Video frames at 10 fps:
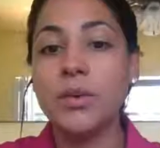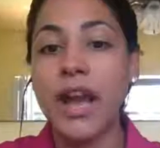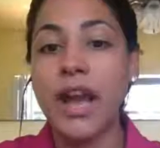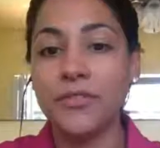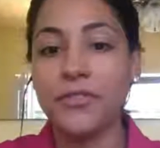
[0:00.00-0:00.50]

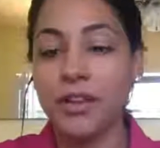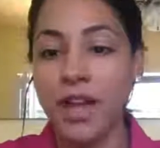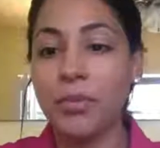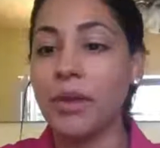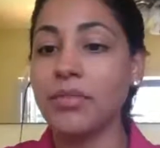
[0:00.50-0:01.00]
have to
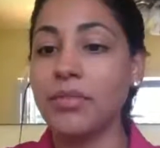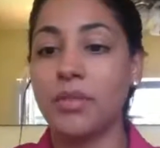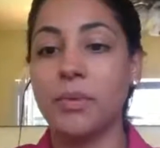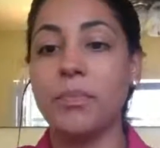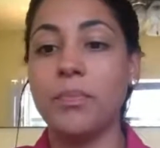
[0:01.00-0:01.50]
collaborate with other
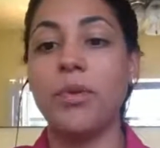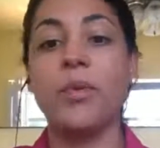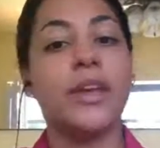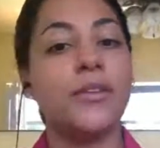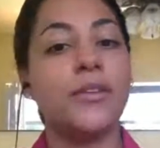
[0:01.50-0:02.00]
people, and
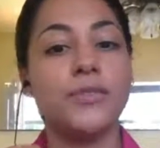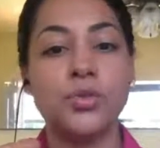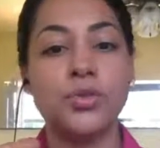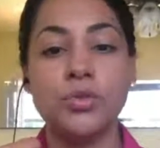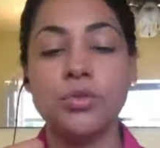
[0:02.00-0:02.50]
we have
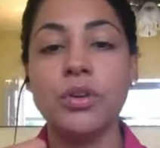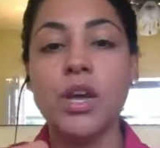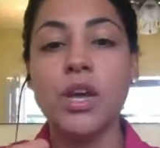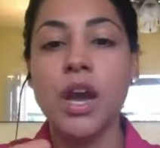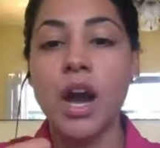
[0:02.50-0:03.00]
to
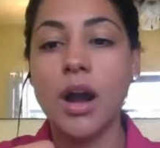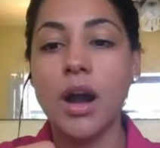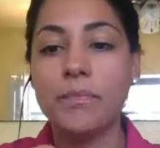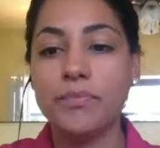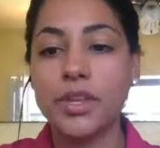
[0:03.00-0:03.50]

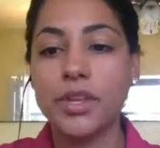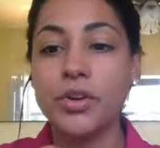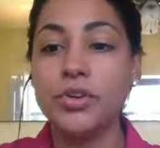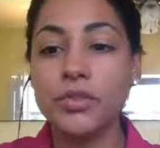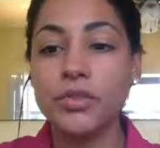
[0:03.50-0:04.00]

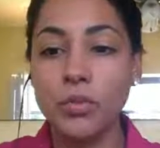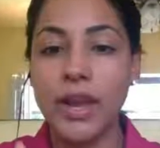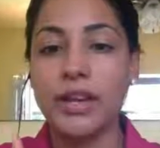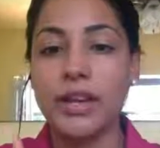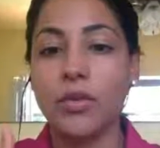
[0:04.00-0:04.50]
use a
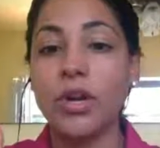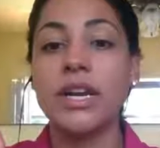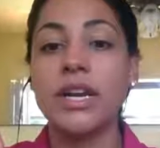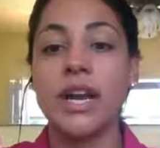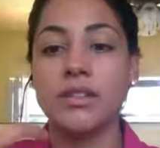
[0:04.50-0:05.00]
way to
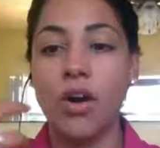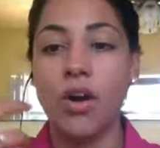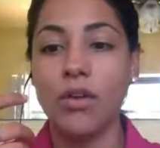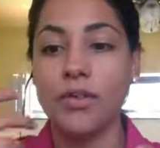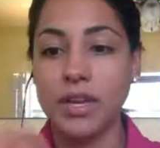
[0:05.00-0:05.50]
organize
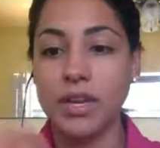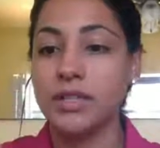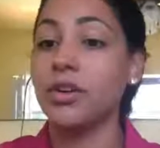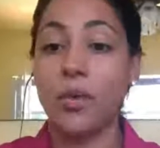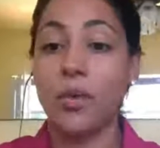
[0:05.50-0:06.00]
all the things
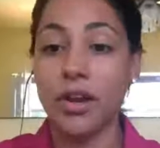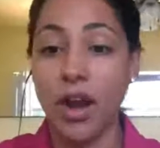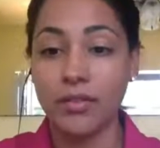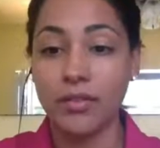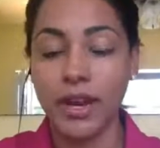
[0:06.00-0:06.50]
that are going
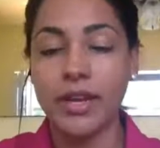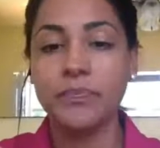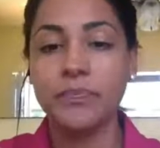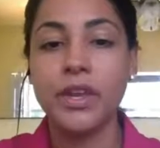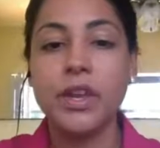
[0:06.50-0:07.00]
on, right?
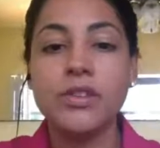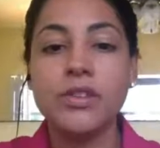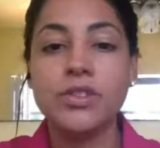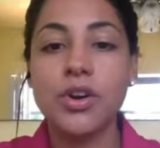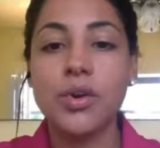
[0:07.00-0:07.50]

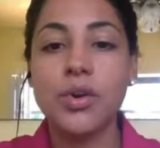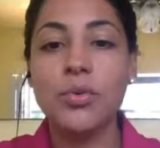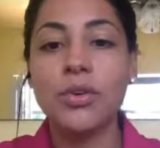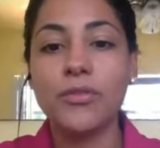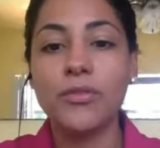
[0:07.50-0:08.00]

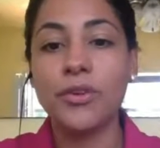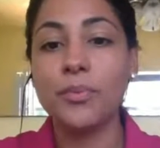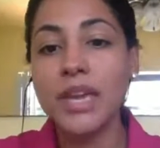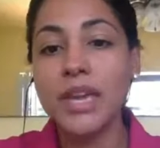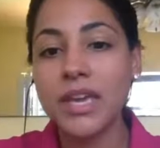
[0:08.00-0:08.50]
So for
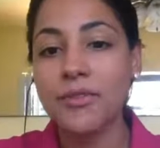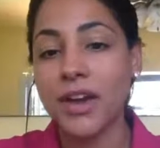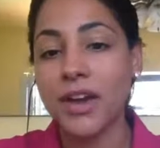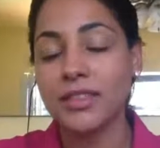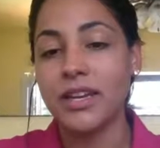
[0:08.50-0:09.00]
me, the
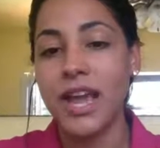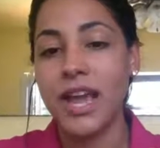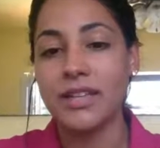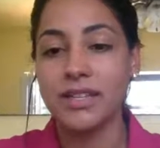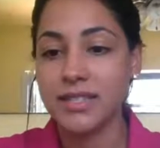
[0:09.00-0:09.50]
fact that it
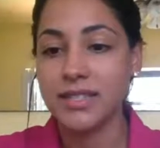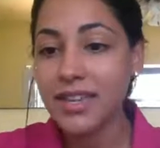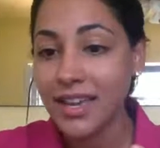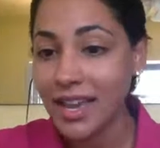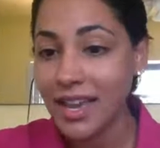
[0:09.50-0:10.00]
has the
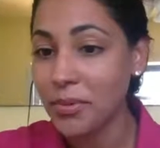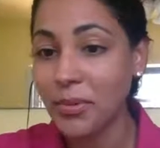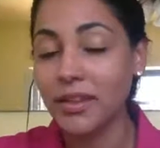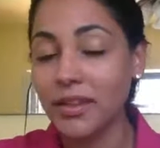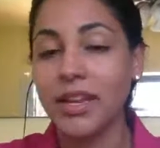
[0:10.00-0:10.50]
syncing
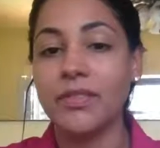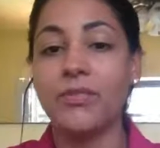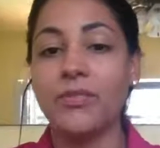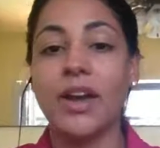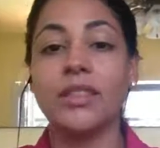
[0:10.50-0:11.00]
capability and the
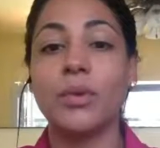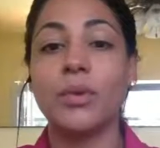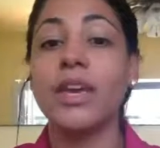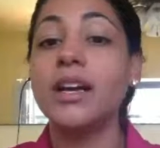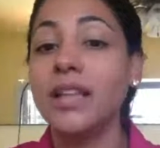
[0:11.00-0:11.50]
fact that we
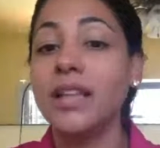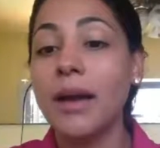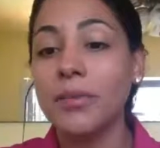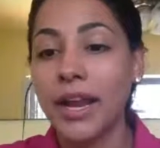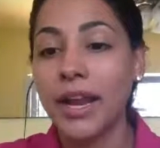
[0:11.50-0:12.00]
can
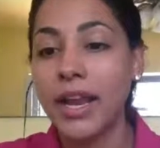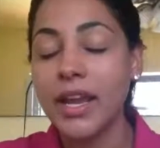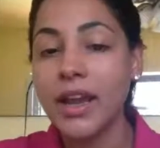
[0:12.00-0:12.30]
collaborate